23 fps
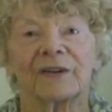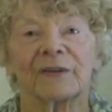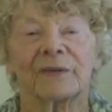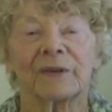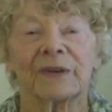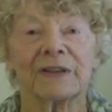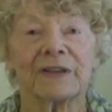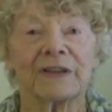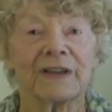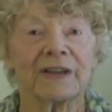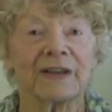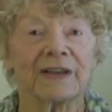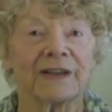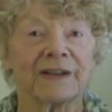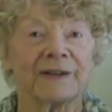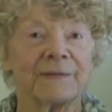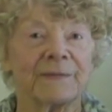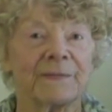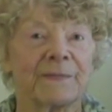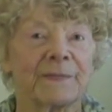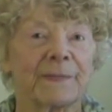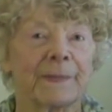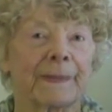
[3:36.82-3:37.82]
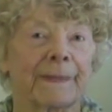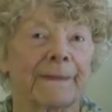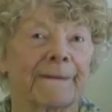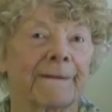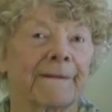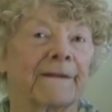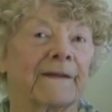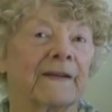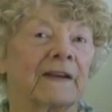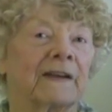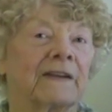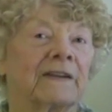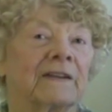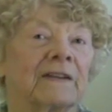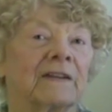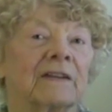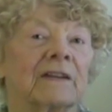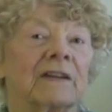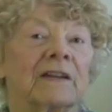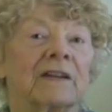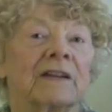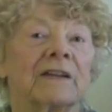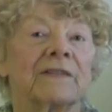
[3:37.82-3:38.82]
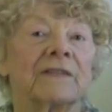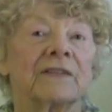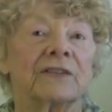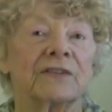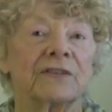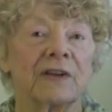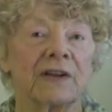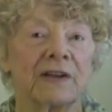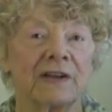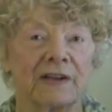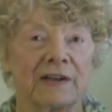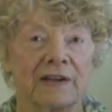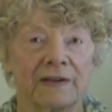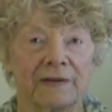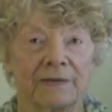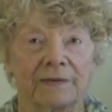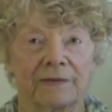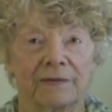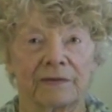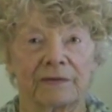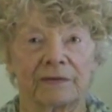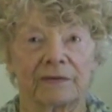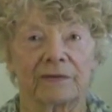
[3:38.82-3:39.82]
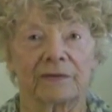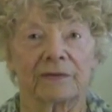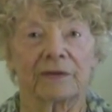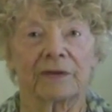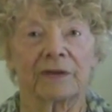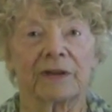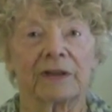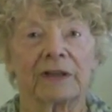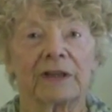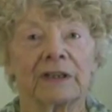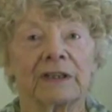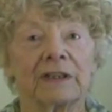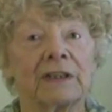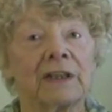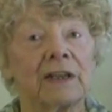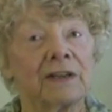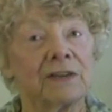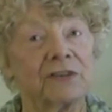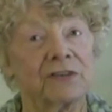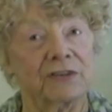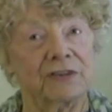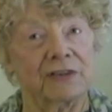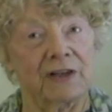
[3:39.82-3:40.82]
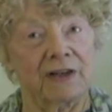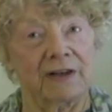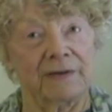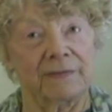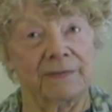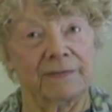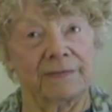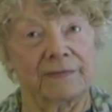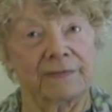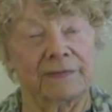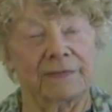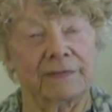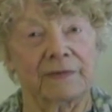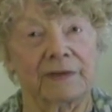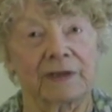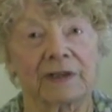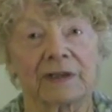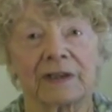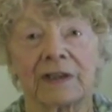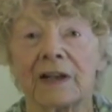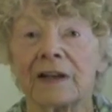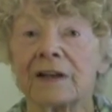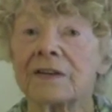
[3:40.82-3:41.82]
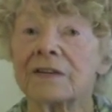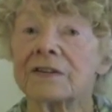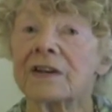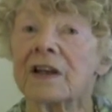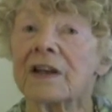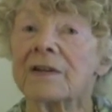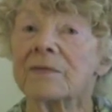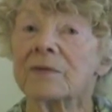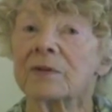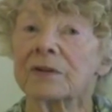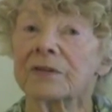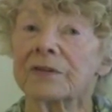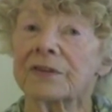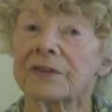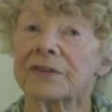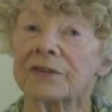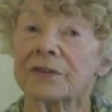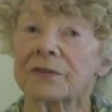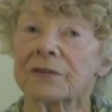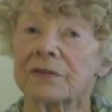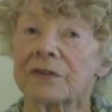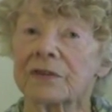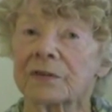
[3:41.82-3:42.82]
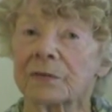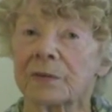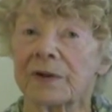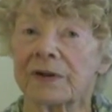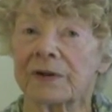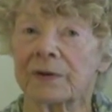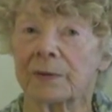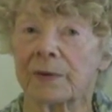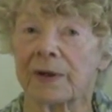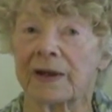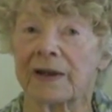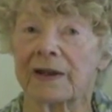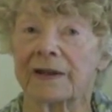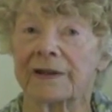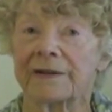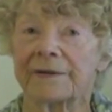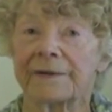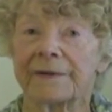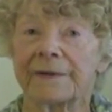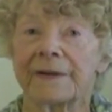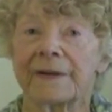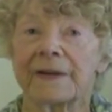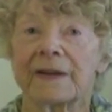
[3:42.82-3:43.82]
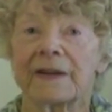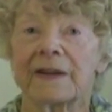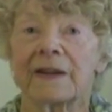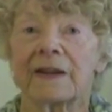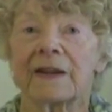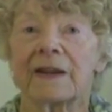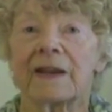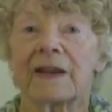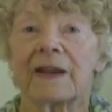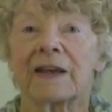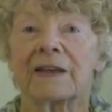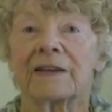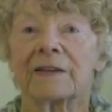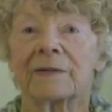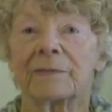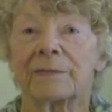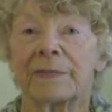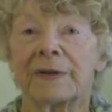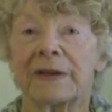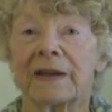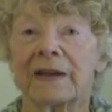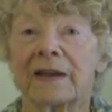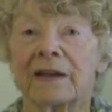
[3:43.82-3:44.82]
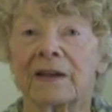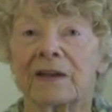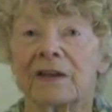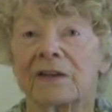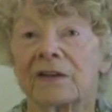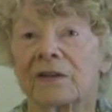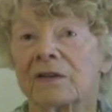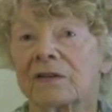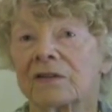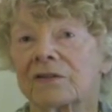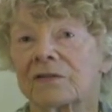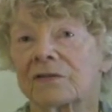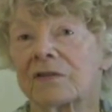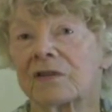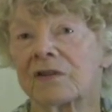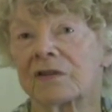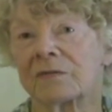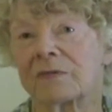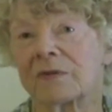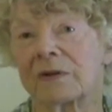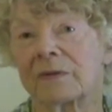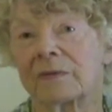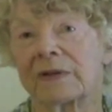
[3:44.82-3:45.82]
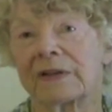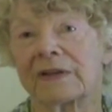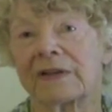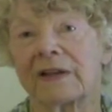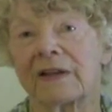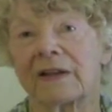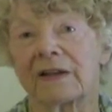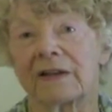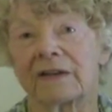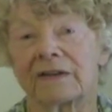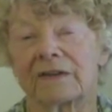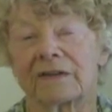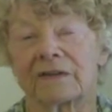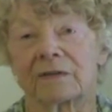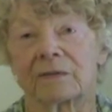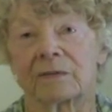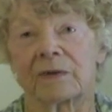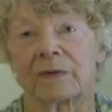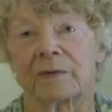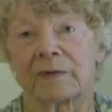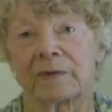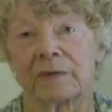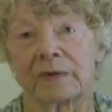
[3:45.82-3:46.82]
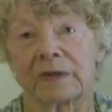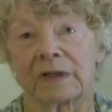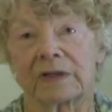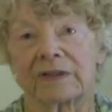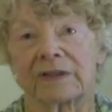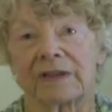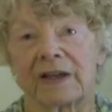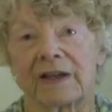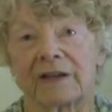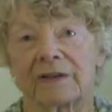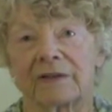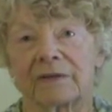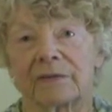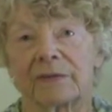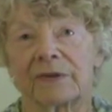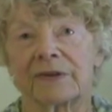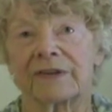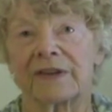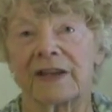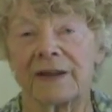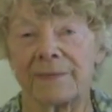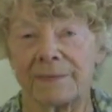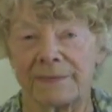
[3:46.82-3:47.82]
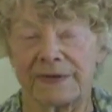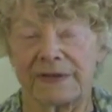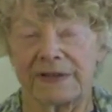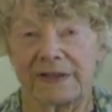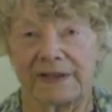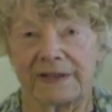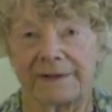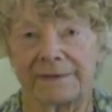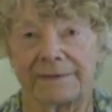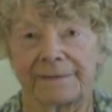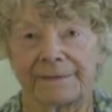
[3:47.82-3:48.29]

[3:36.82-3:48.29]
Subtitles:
one day in the training, at lunchtime all the students went away, and the big, huge room where we danced, where we worked out, was empty.